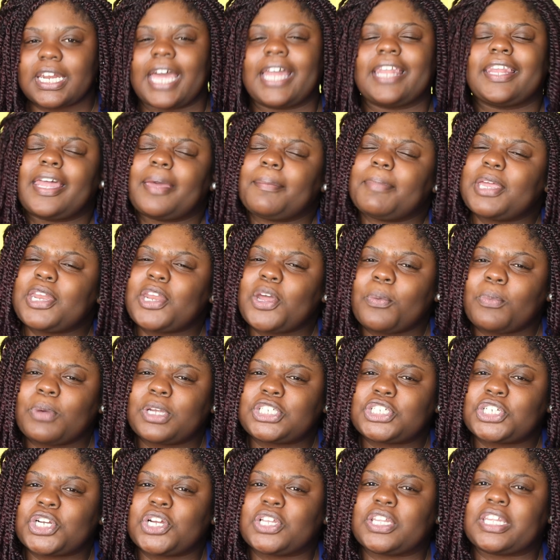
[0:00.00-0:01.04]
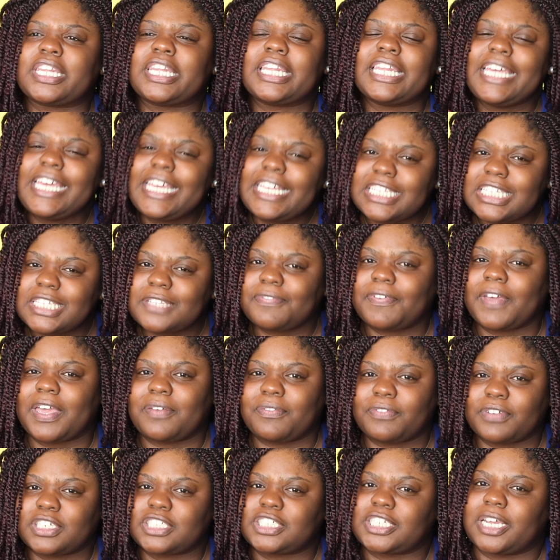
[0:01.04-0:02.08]
And let me know what your least
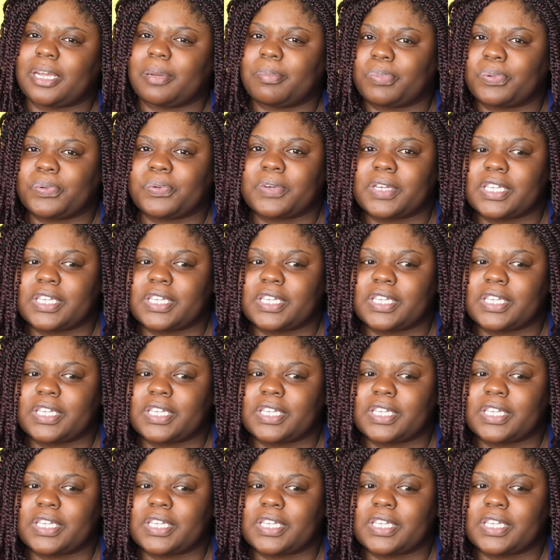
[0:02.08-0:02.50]
favorite shampoo